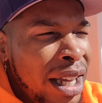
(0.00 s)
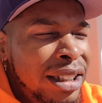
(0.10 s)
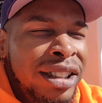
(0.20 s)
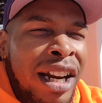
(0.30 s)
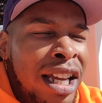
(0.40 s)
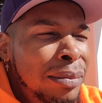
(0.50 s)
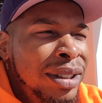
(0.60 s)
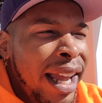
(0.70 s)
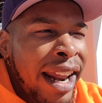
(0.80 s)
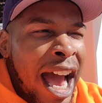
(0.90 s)
Instead of him
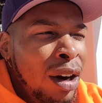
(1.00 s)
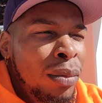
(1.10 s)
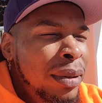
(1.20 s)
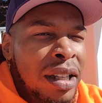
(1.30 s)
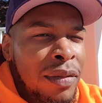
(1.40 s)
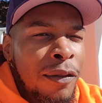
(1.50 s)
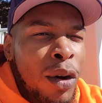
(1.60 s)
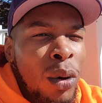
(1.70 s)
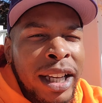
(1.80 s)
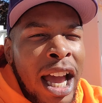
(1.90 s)
saying, I don't believe in
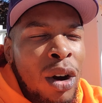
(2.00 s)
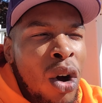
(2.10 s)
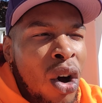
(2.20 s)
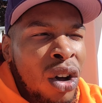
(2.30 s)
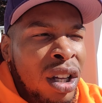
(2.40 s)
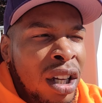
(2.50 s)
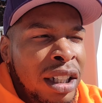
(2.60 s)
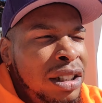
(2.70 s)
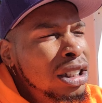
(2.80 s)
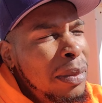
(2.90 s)
voting at all,
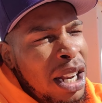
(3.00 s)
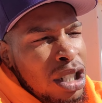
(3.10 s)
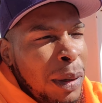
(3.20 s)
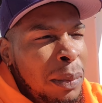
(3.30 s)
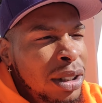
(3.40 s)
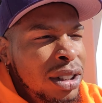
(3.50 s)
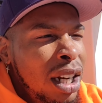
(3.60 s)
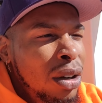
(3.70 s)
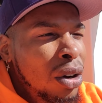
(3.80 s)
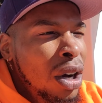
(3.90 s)
this man just pretty much
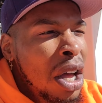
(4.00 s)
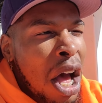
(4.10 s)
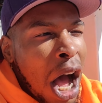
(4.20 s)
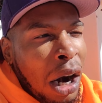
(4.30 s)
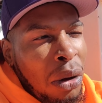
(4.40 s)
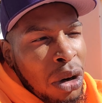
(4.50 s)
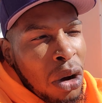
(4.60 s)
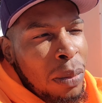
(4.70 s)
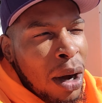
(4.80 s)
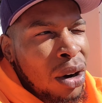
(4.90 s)
said, oh, I don't
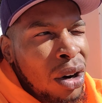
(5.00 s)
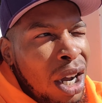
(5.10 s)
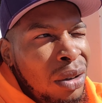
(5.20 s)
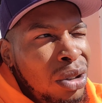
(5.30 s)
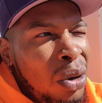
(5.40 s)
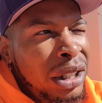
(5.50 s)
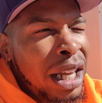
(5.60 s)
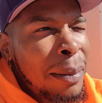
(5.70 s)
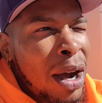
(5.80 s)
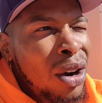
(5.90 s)
know about her. I don't know
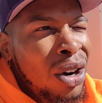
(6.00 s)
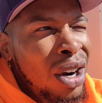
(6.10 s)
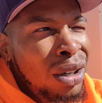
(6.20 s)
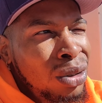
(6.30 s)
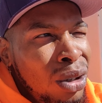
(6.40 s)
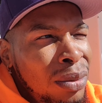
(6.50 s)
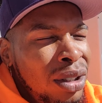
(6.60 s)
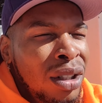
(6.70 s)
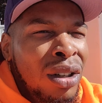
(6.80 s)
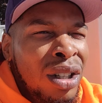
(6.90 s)
anything about her. I don't know,
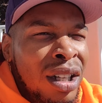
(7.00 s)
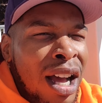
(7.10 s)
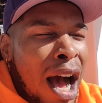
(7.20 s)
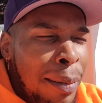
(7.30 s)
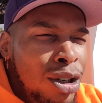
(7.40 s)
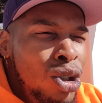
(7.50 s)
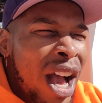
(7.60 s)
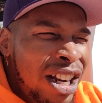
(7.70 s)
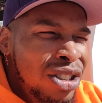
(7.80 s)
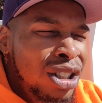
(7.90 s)
you know. How about you
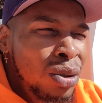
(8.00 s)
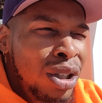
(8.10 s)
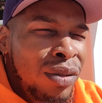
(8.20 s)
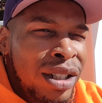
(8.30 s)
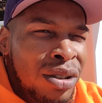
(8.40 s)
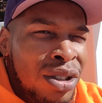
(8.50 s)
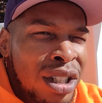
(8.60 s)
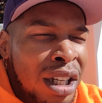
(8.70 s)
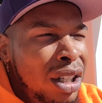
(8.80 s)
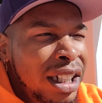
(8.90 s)
actually do your research
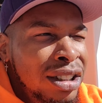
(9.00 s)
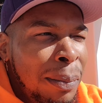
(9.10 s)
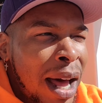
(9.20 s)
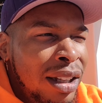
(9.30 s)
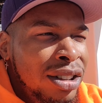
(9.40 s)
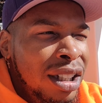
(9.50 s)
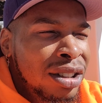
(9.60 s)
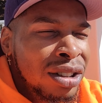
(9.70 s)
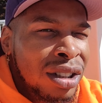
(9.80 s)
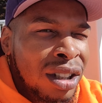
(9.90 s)
Look into
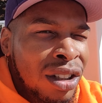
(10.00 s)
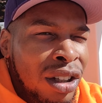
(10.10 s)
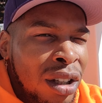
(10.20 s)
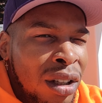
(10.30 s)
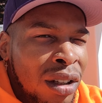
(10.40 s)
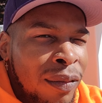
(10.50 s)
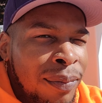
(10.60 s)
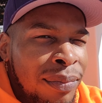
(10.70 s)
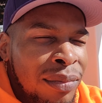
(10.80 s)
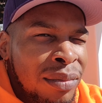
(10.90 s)
politics.
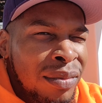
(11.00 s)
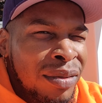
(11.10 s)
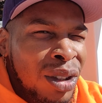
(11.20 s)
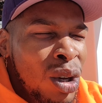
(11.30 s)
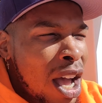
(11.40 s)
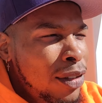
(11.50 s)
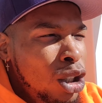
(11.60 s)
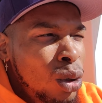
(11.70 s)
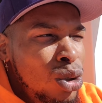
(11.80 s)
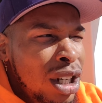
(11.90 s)
You have a
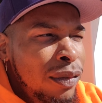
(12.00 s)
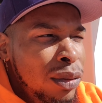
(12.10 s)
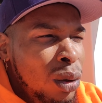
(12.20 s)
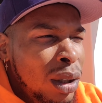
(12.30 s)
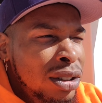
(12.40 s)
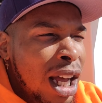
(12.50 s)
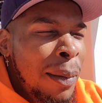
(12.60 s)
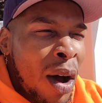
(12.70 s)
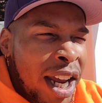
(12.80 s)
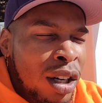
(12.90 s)
huge influence. How
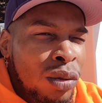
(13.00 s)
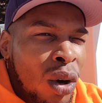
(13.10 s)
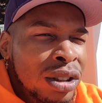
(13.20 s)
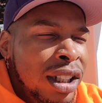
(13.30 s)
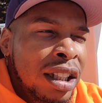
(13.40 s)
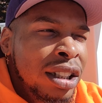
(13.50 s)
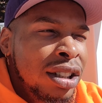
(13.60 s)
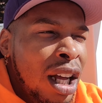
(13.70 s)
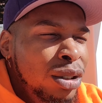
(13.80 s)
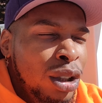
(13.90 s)
about Aiden Ross say,
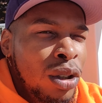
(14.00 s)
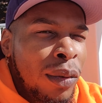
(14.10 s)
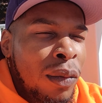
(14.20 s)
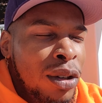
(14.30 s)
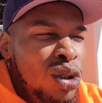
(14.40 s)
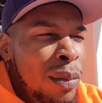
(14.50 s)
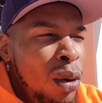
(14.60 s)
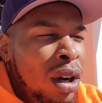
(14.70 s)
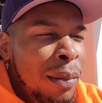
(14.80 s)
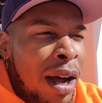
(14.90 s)
listen, I don't think you should vote for Trump
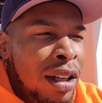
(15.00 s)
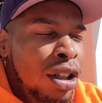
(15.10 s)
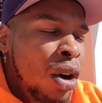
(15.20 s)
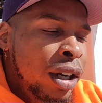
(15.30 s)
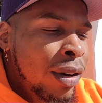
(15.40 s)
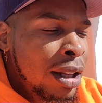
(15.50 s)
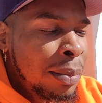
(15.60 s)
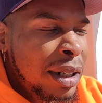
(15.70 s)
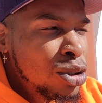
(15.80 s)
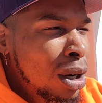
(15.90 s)
or Kamala. No, he'd rather
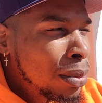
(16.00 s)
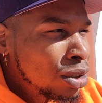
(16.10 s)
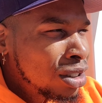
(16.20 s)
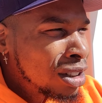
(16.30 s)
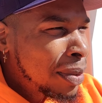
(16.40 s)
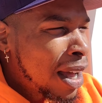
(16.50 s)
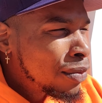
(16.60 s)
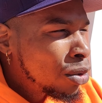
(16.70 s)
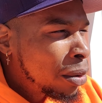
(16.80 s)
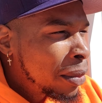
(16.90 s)
bring Trump onto his
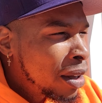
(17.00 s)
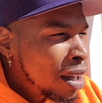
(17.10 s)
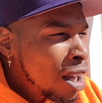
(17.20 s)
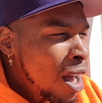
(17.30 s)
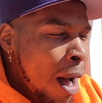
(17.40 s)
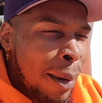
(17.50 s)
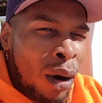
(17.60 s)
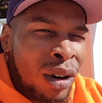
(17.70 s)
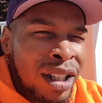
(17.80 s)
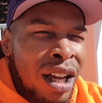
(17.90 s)
platform. How about
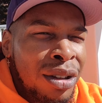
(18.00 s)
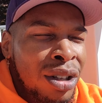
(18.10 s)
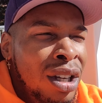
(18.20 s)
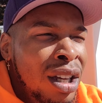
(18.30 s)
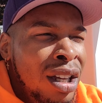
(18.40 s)
all the other